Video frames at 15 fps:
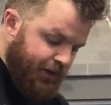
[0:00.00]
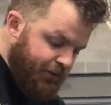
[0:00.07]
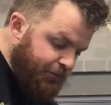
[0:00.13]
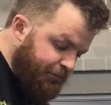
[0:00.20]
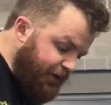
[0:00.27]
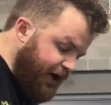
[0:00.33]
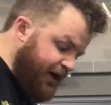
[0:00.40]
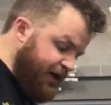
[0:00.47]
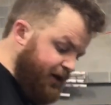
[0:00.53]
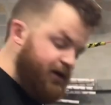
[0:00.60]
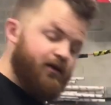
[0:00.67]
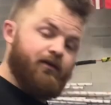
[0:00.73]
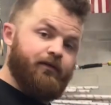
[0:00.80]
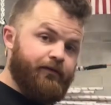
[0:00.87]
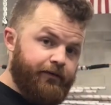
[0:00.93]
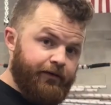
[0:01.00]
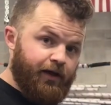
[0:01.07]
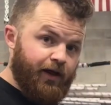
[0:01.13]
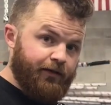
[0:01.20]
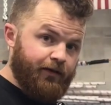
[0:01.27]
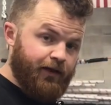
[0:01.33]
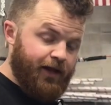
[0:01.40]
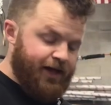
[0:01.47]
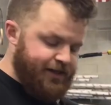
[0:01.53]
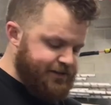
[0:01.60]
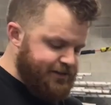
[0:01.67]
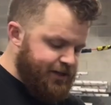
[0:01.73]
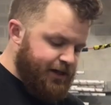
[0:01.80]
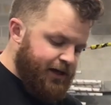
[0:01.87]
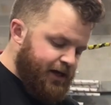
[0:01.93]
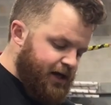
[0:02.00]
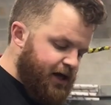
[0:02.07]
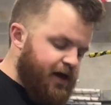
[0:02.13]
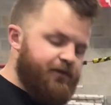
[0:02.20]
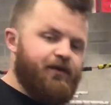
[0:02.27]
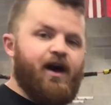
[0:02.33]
But nonetheless, if